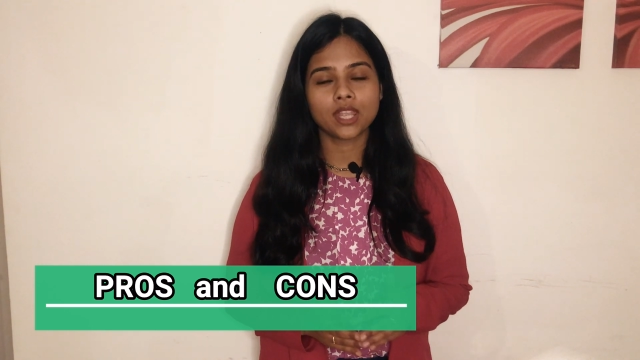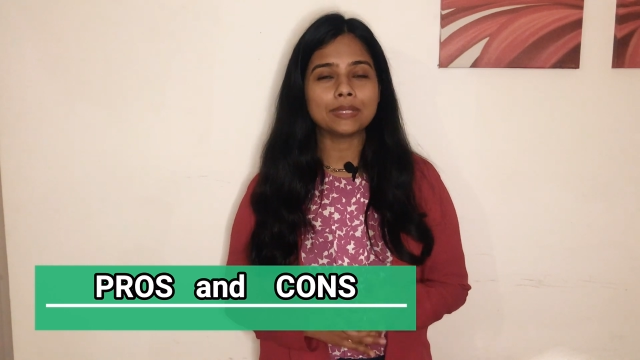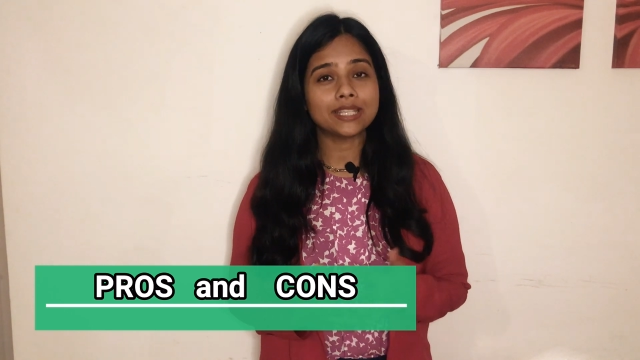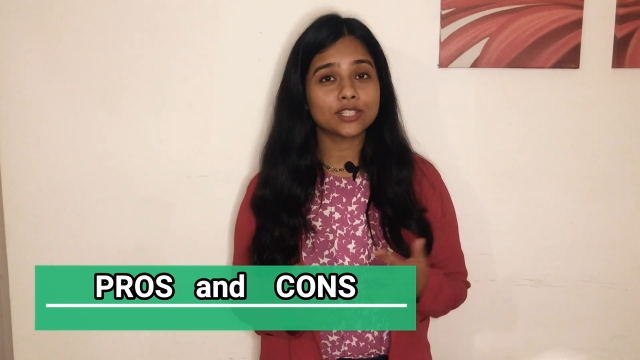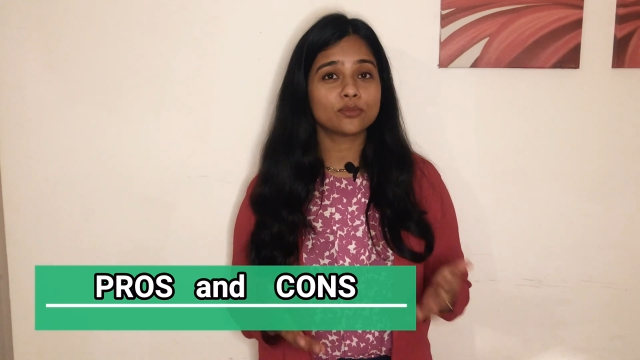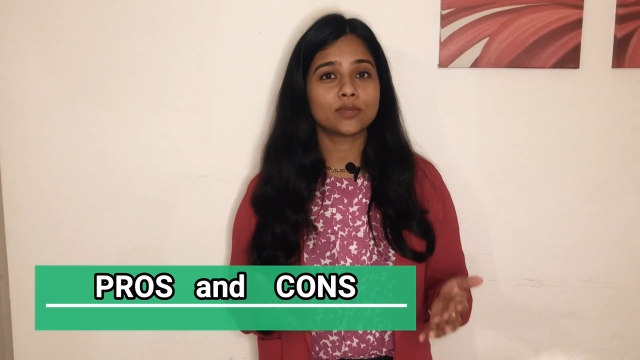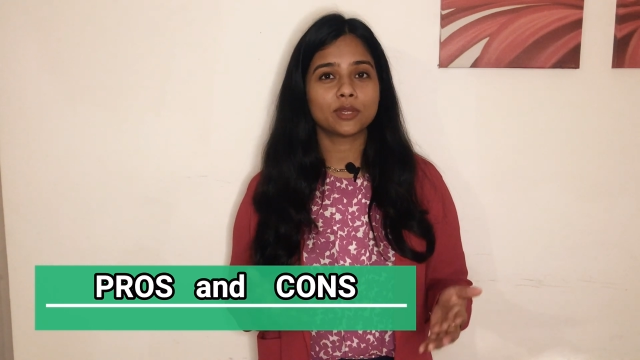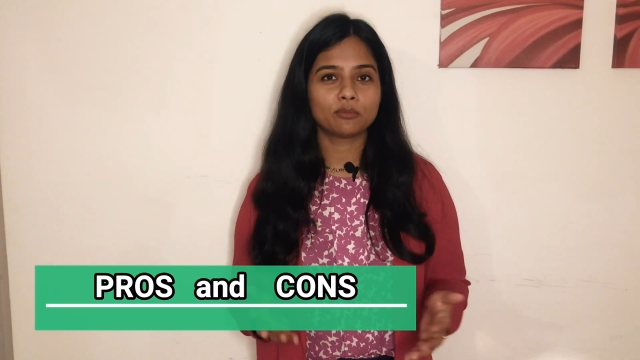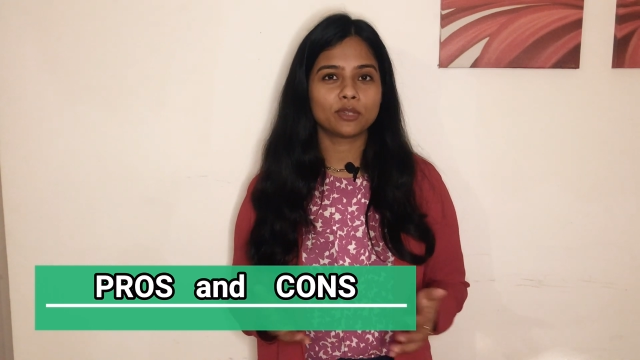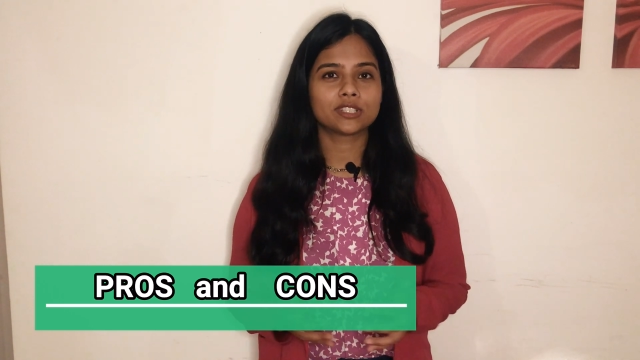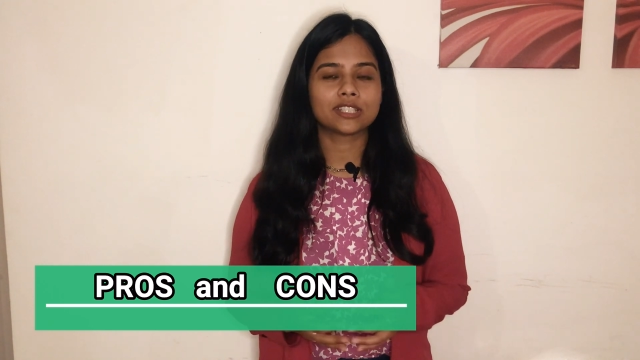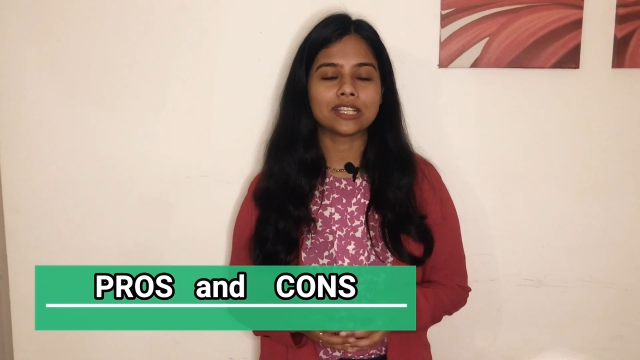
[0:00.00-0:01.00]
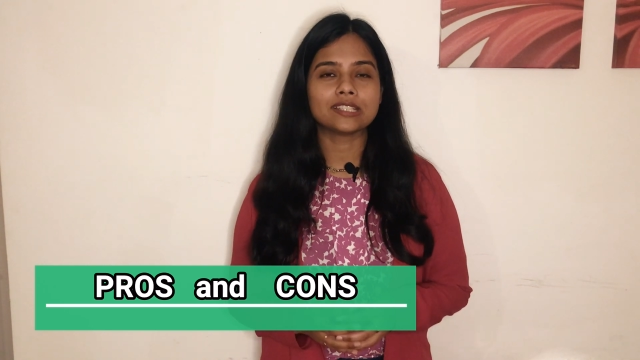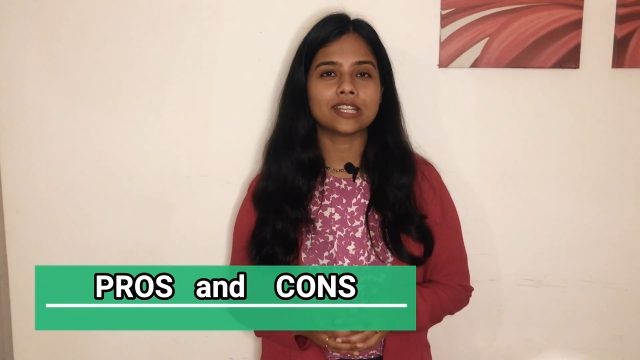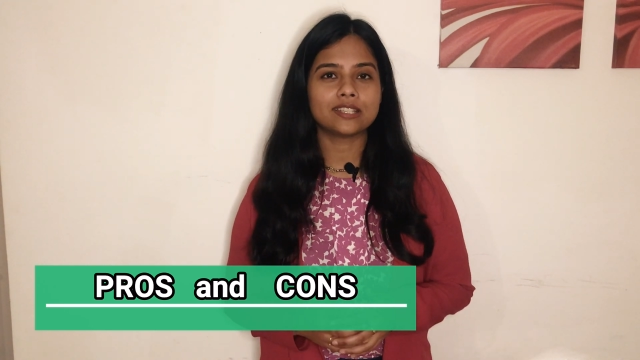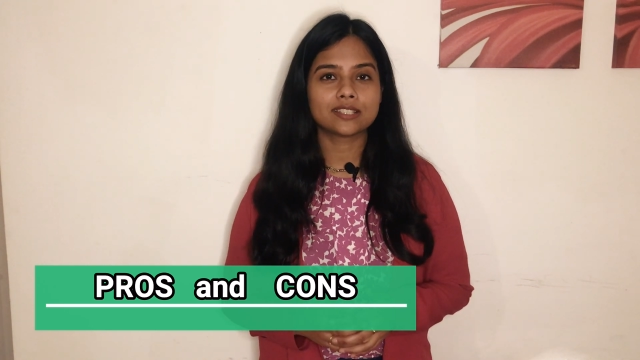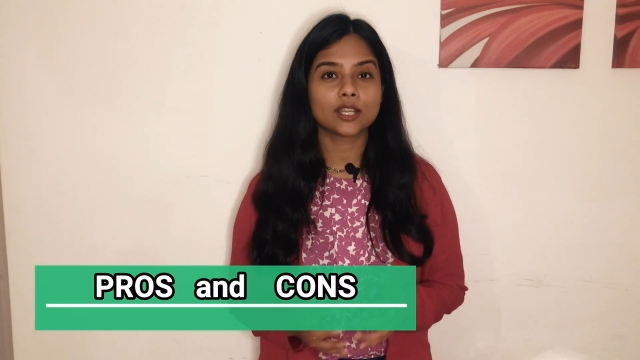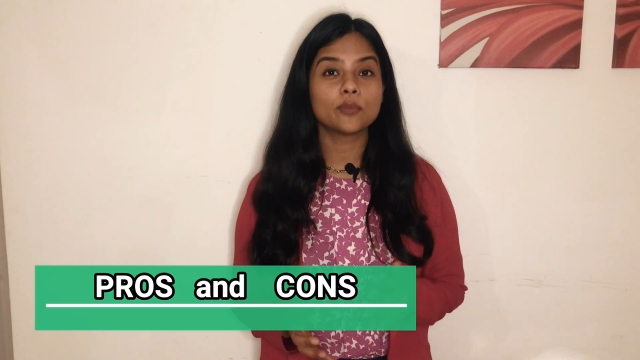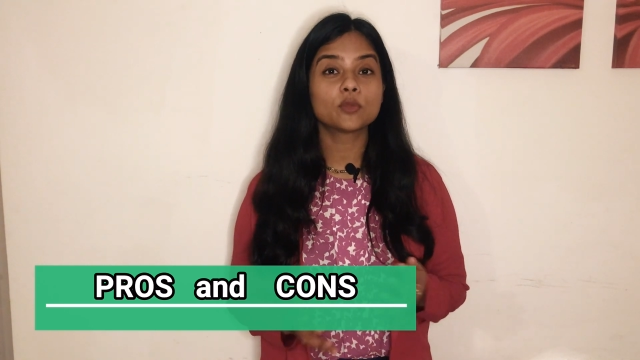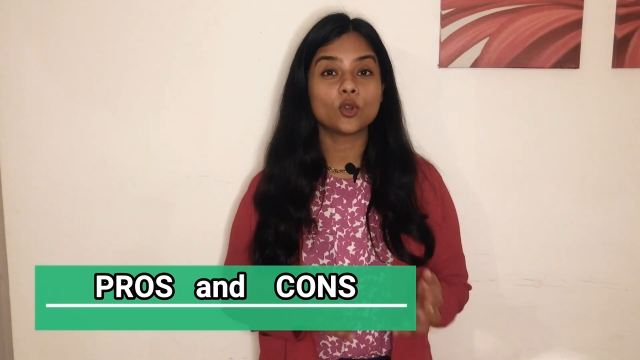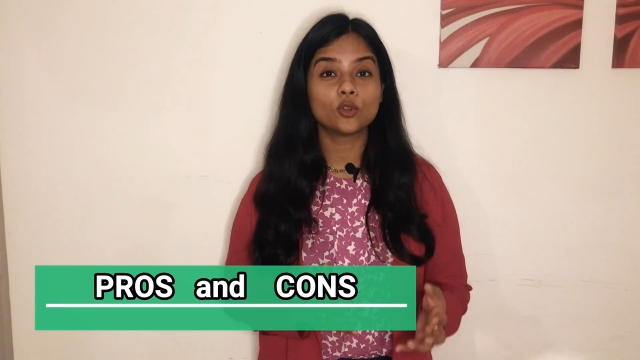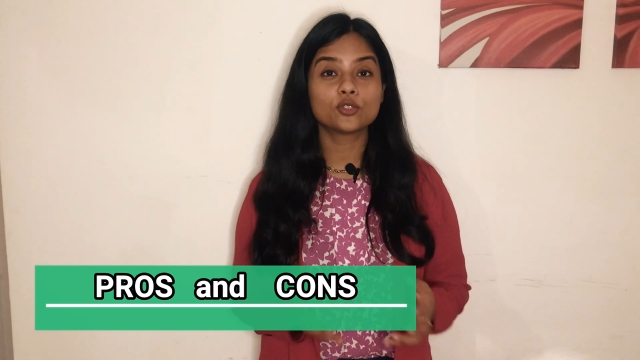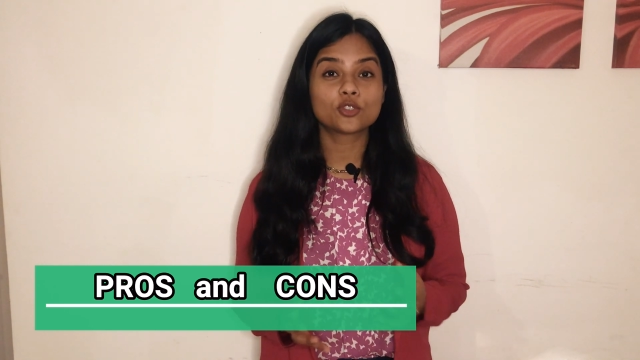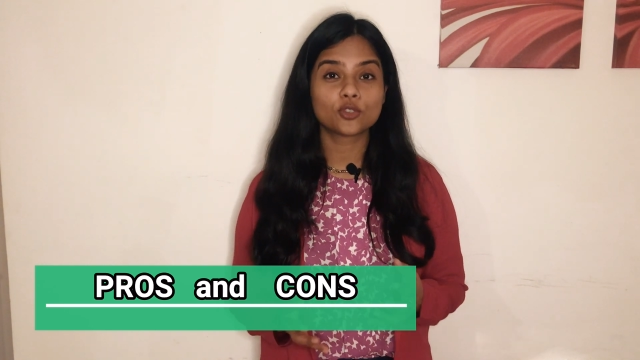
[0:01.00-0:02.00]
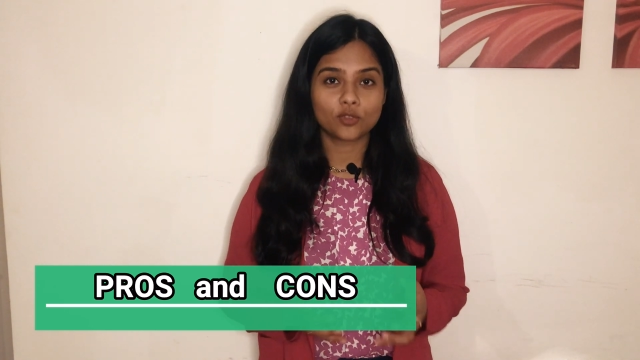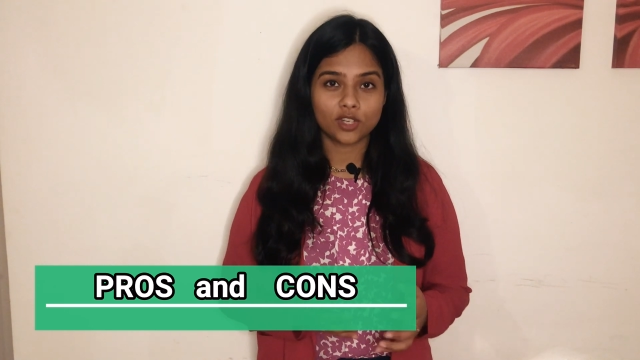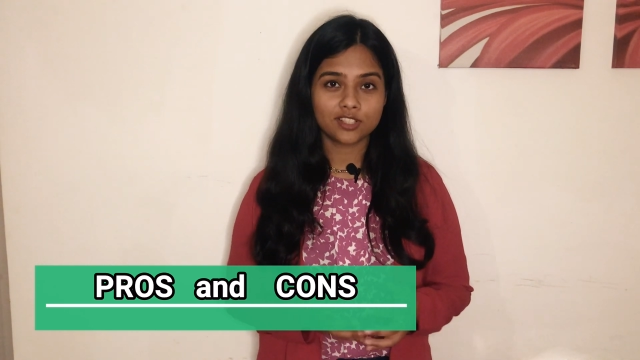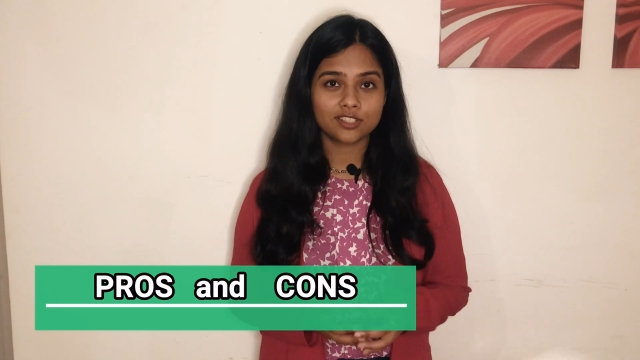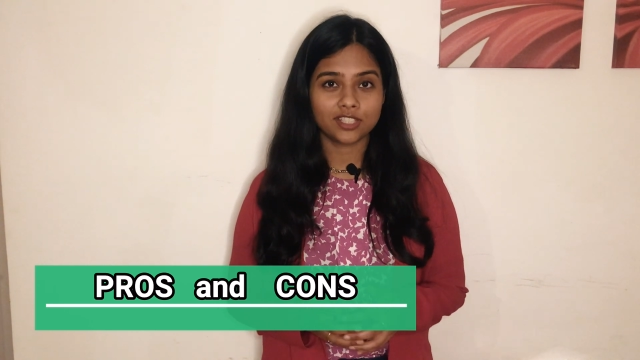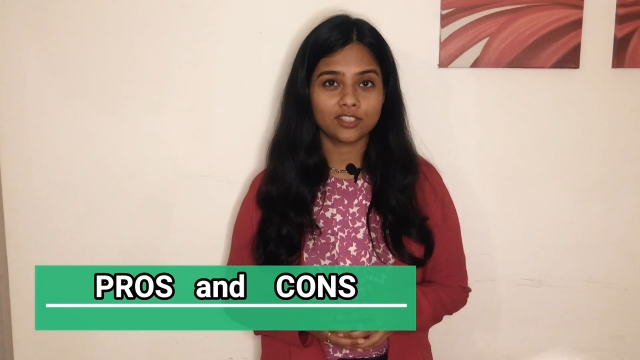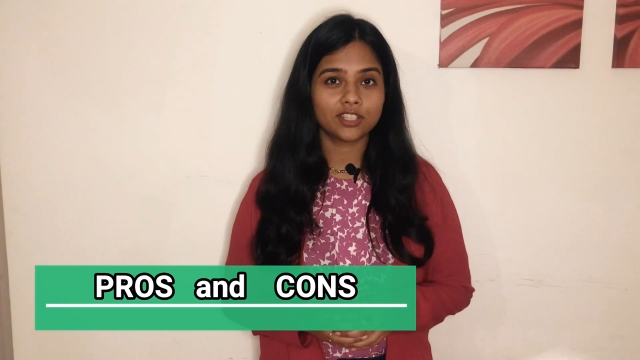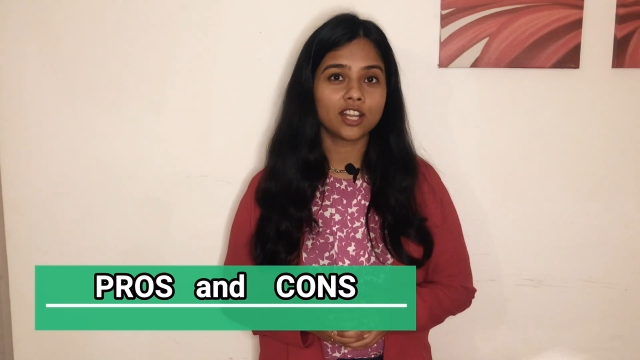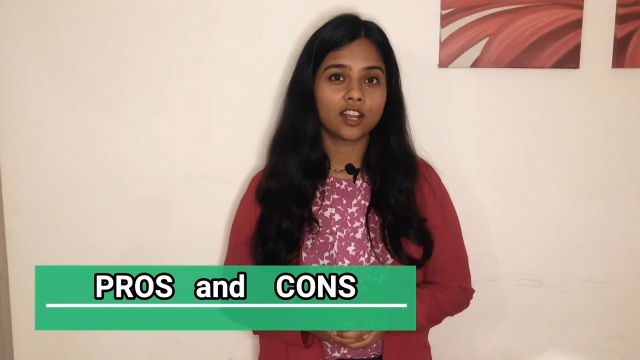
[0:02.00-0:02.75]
Please remember that there is some controversy